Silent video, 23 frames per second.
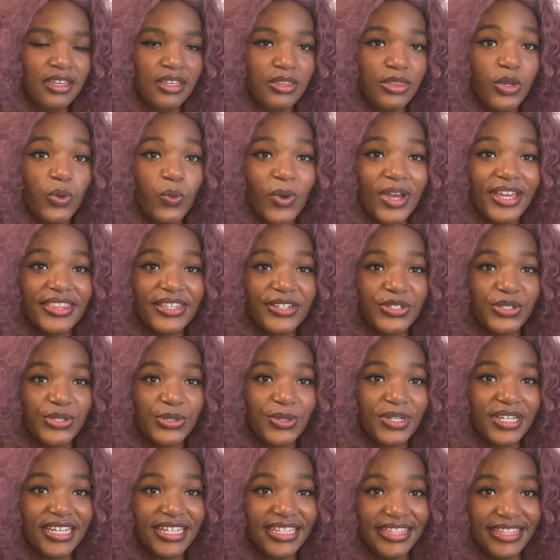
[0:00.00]
the way that you
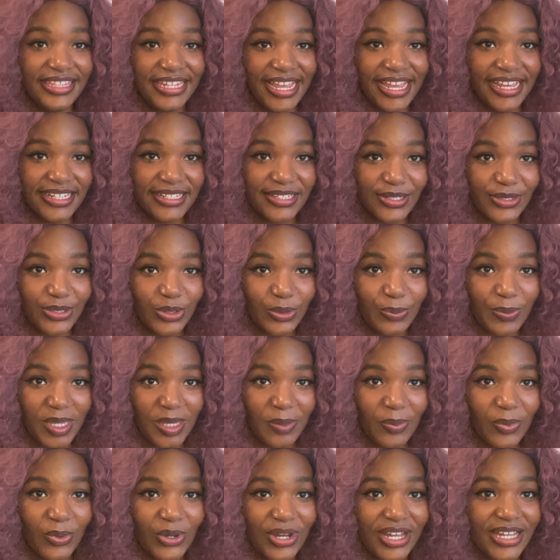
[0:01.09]
connect to
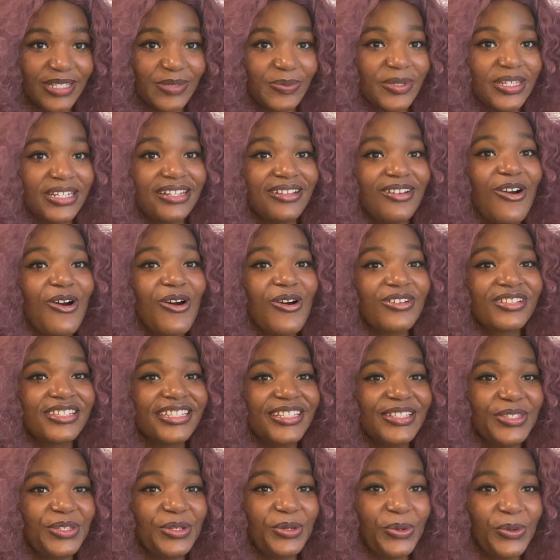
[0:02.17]
people has been called
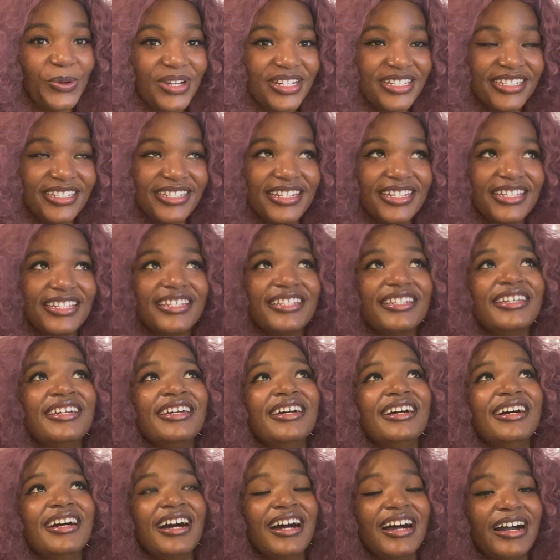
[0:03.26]
into question,
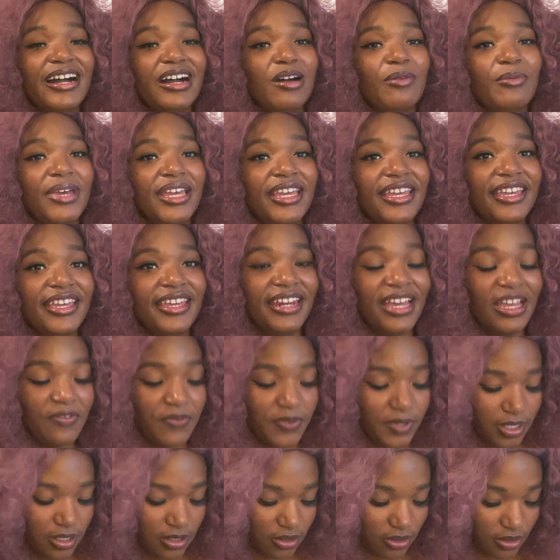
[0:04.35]
and I
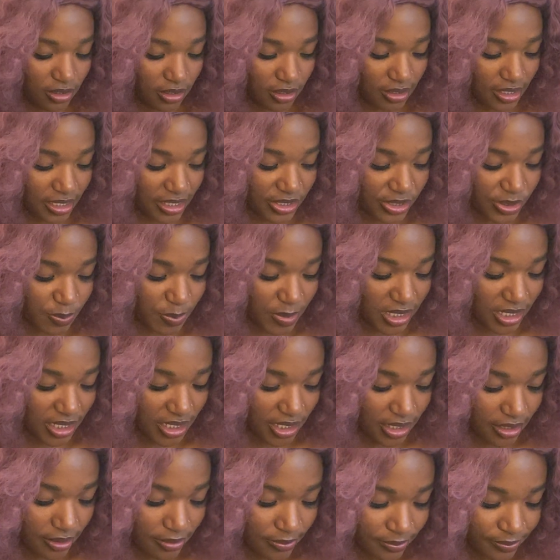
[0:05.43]
feel there's
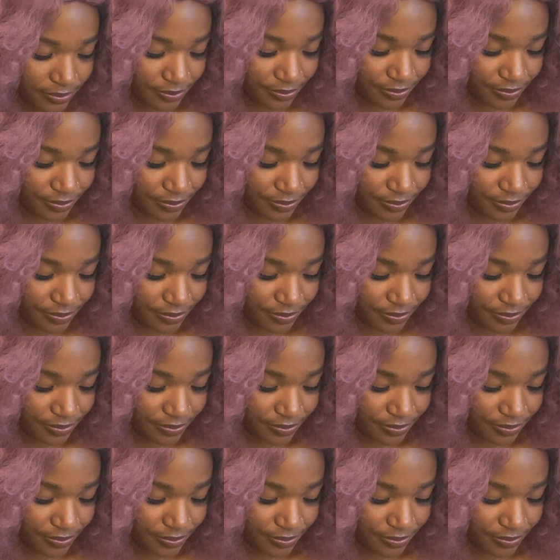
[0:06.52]
been